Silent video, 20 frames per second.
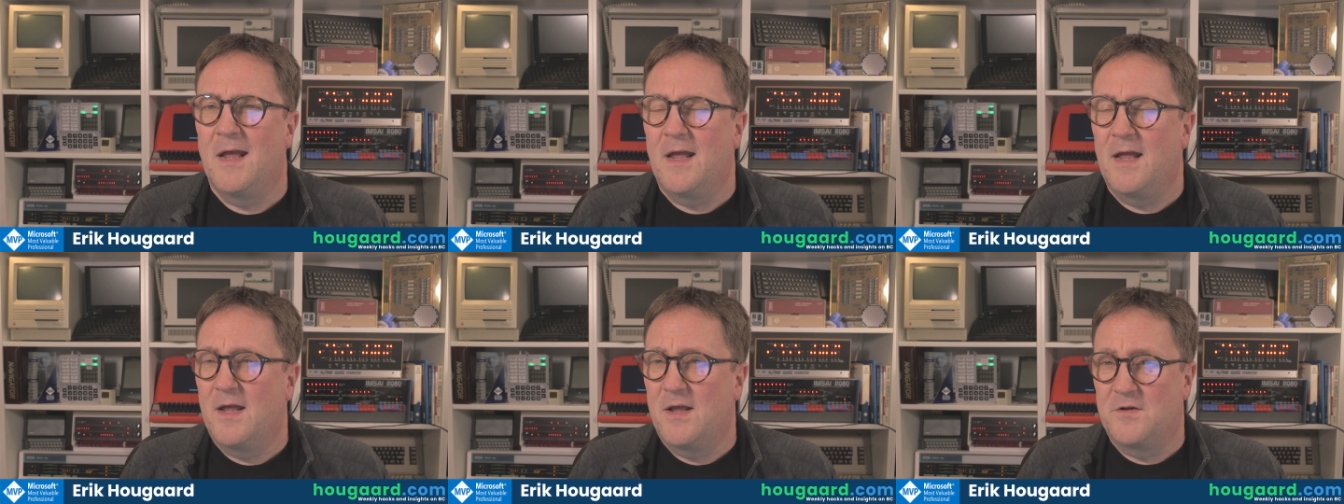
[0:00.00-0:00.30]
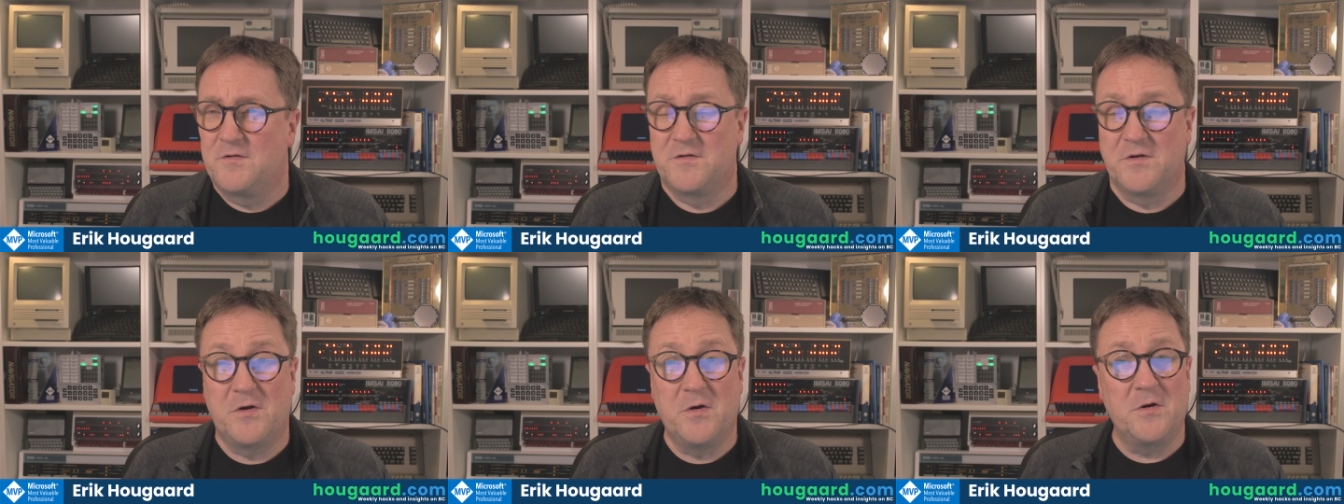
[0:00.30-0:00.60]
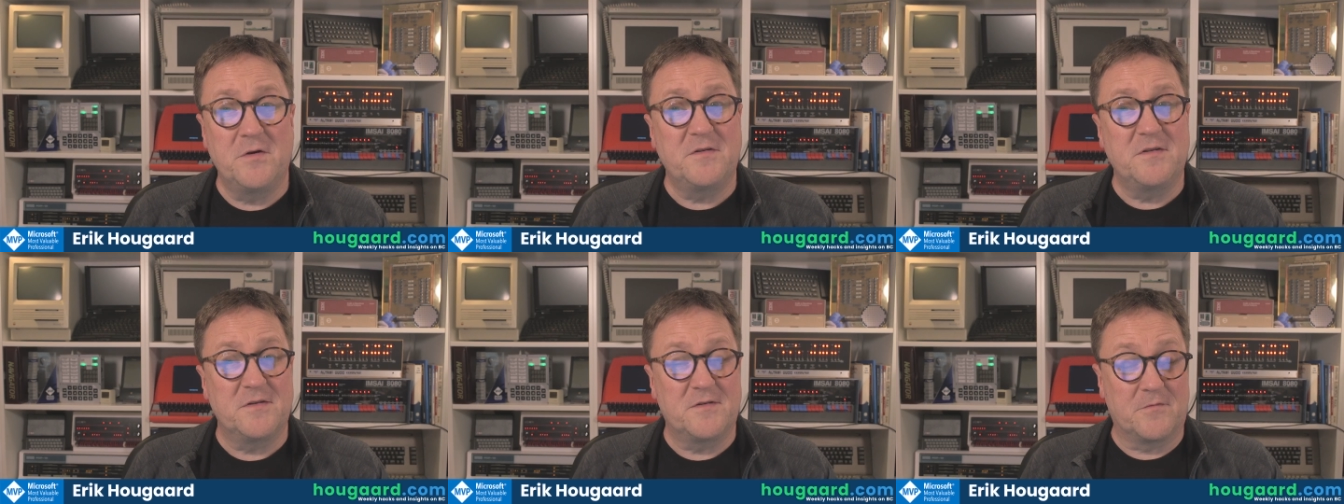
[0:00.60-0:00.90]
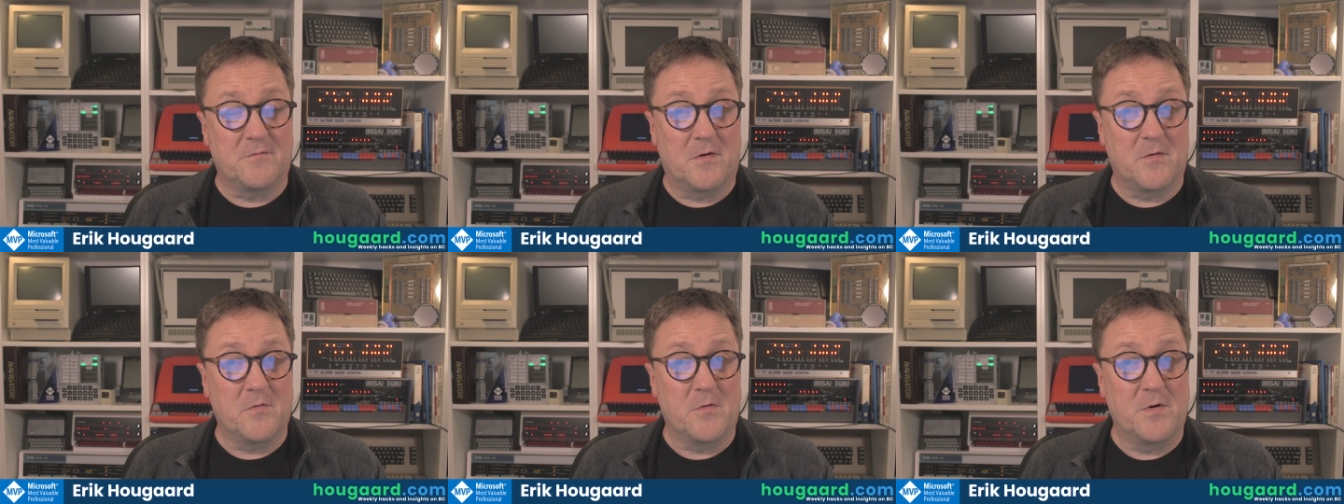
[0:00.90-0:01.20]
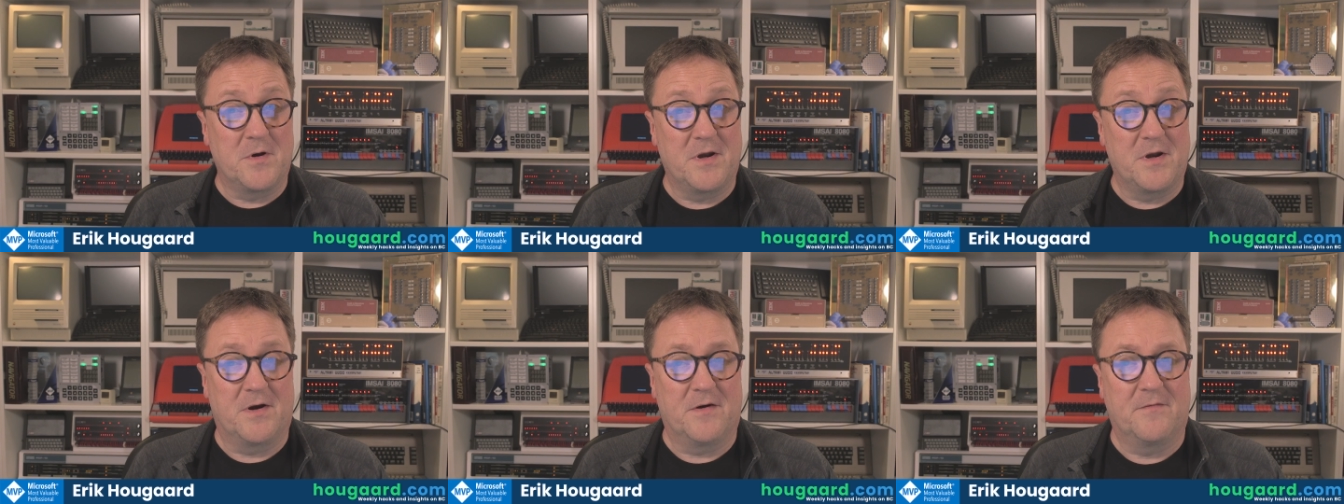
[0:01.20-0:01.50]
Security is the wrong word
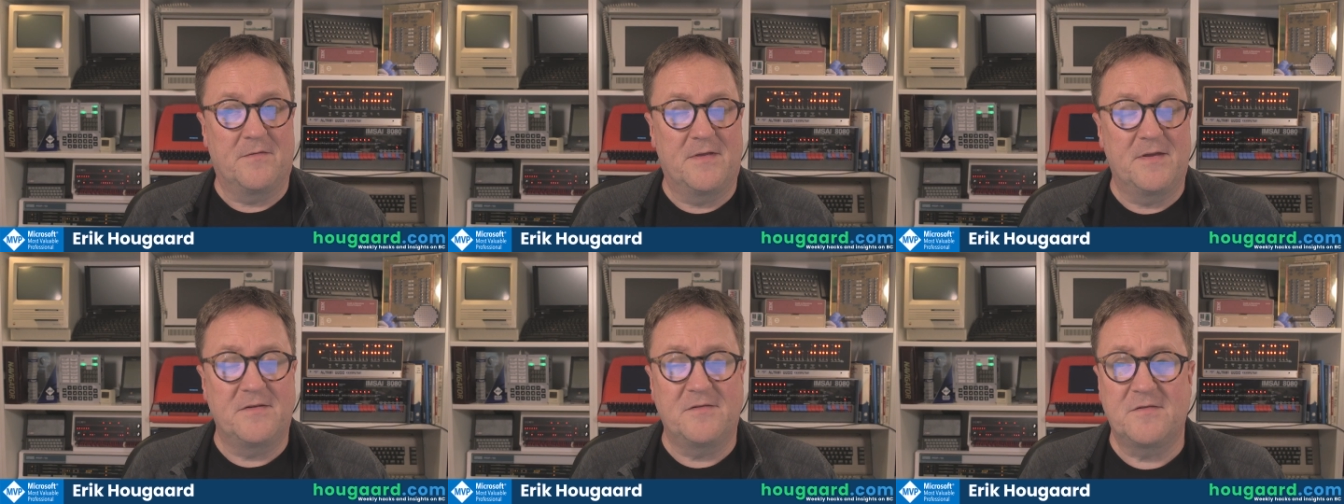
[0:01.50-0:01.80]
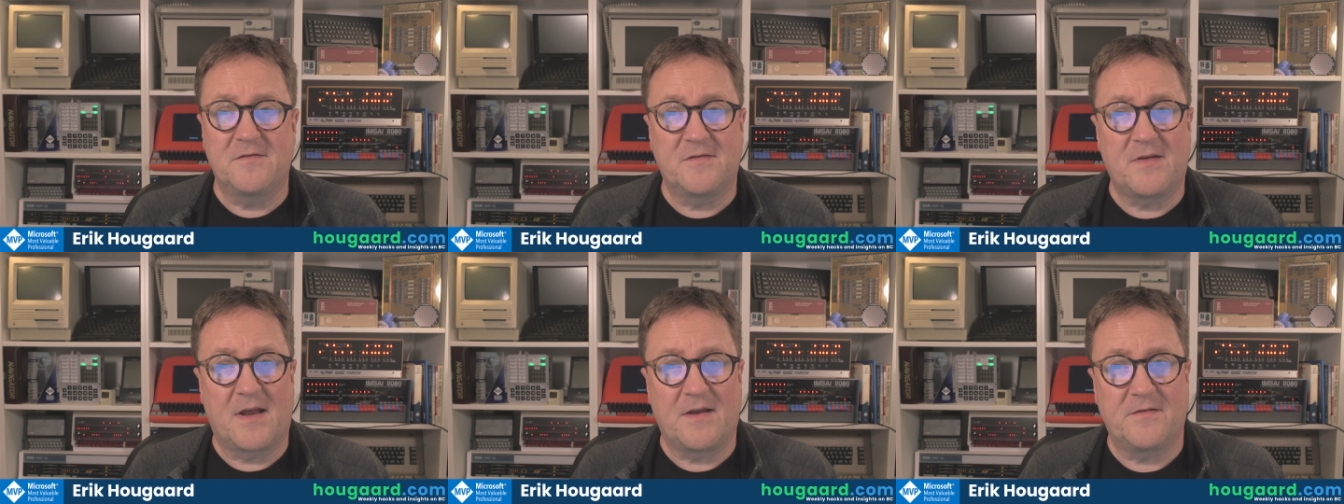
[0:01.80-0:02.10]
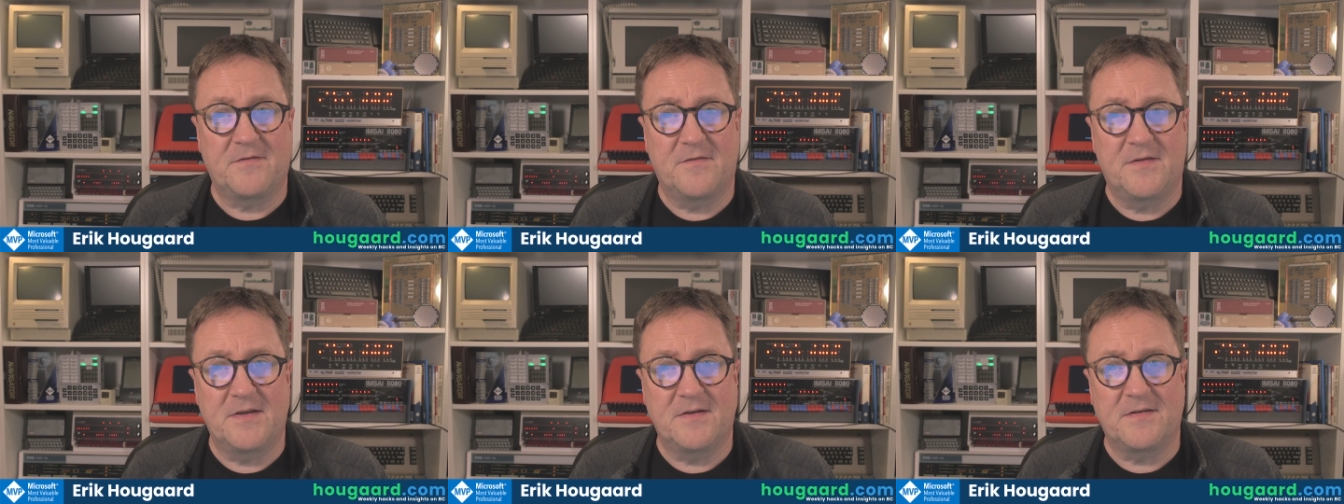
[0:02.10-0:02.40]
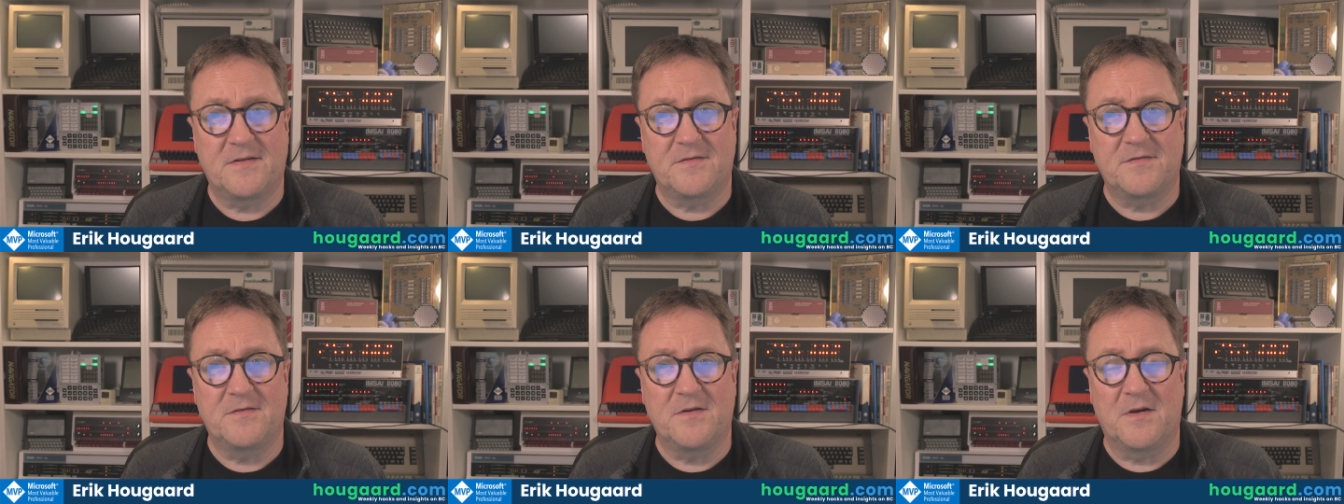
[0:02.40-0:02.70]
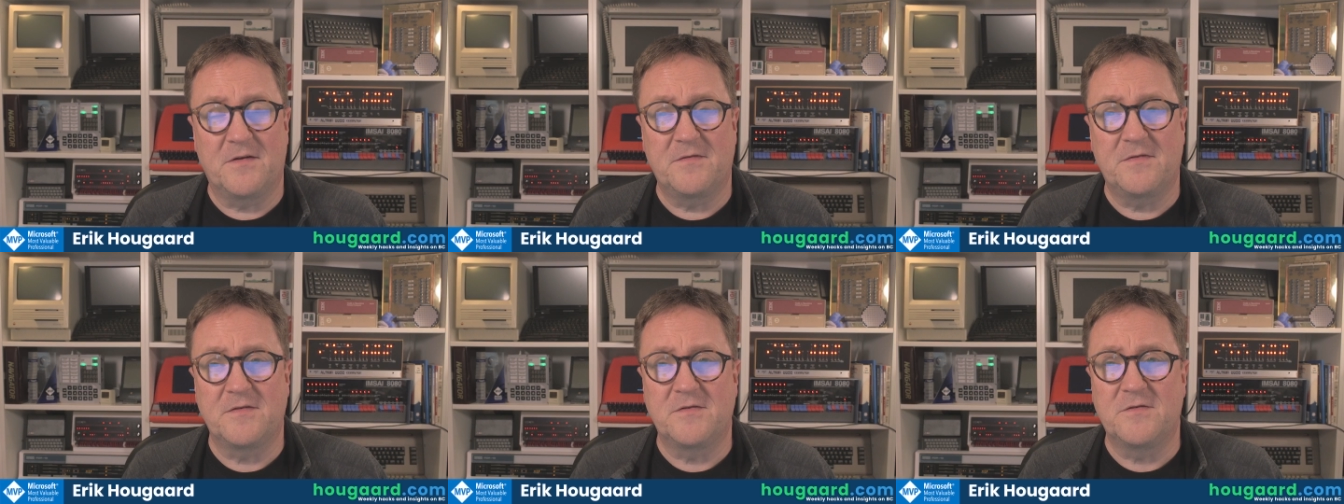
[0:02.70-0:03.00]
here. This is has this has
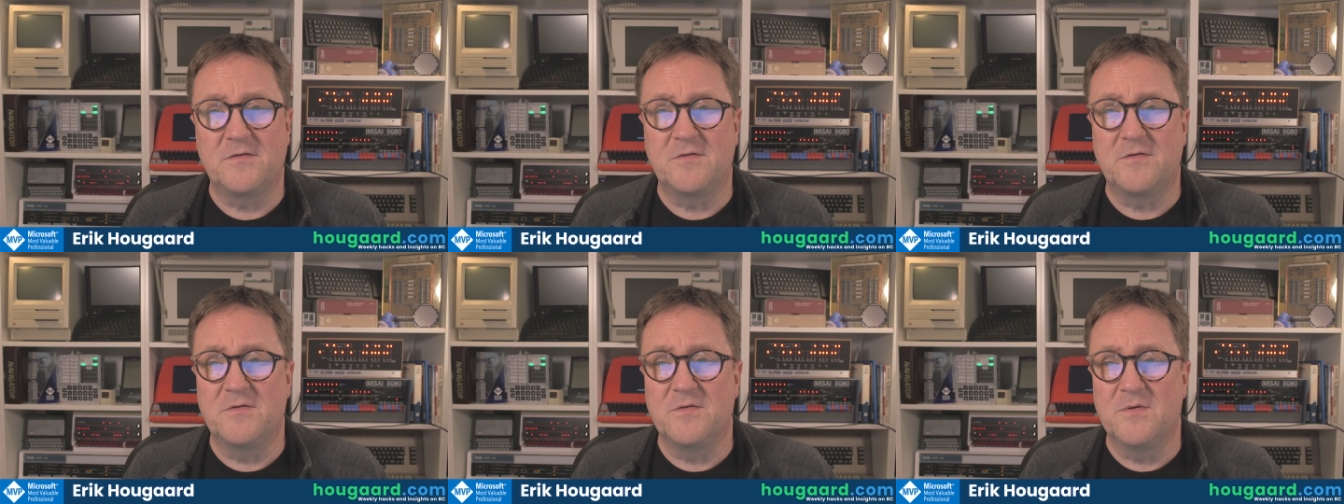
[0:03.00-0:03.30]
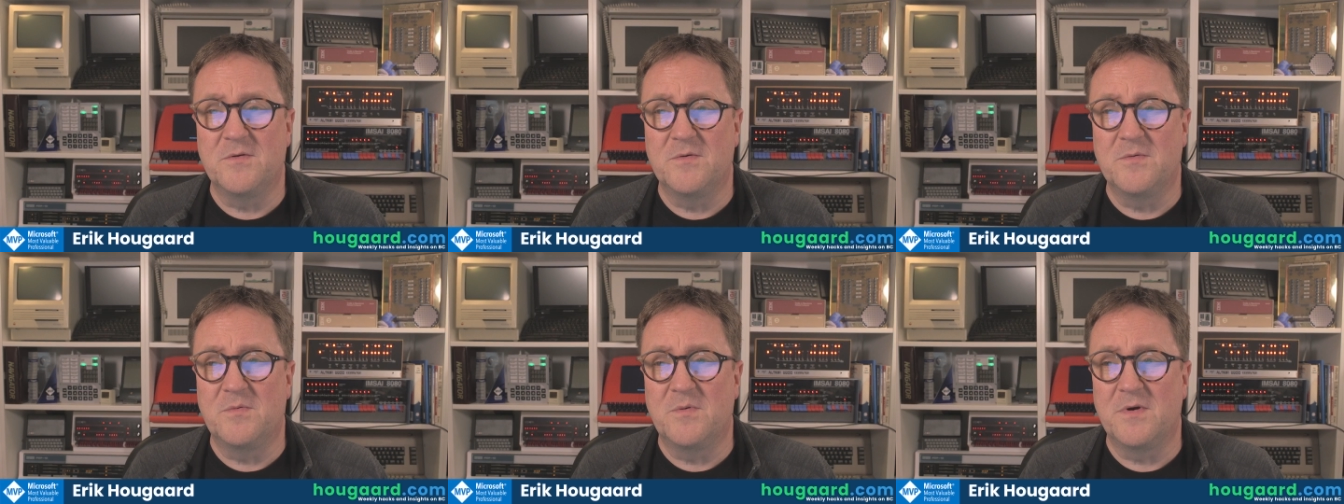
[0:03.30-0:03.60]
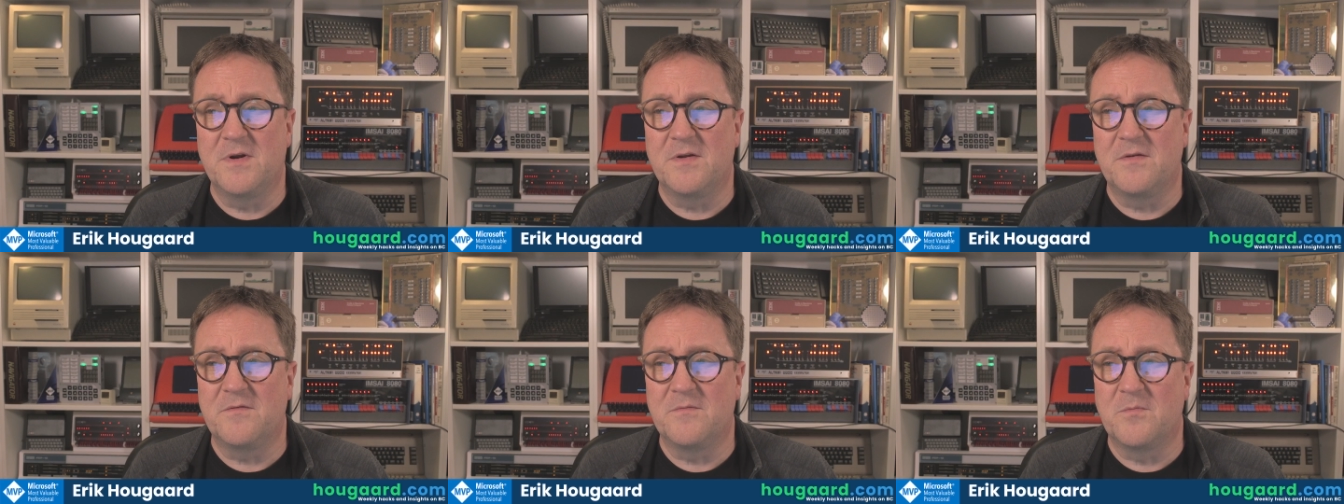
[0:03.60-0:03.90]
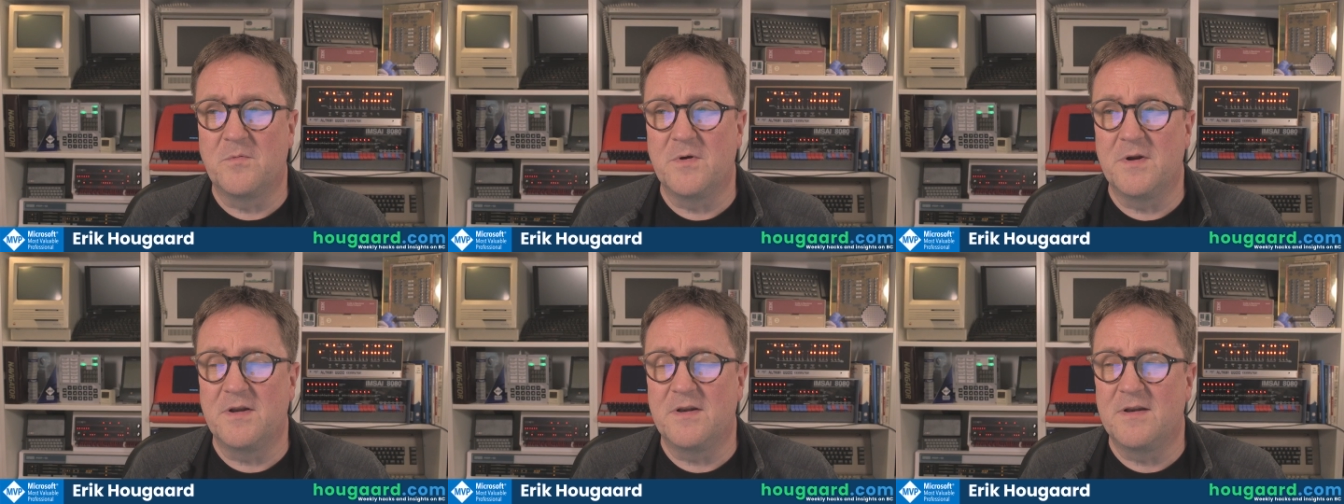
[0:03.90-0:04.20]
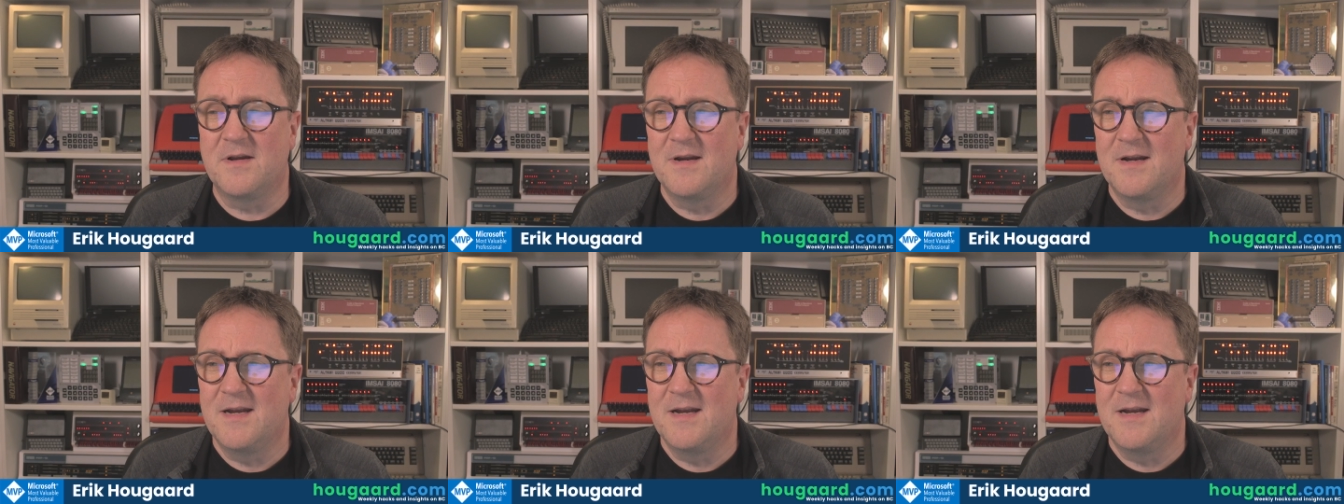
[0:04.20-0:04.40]
nothing to do with with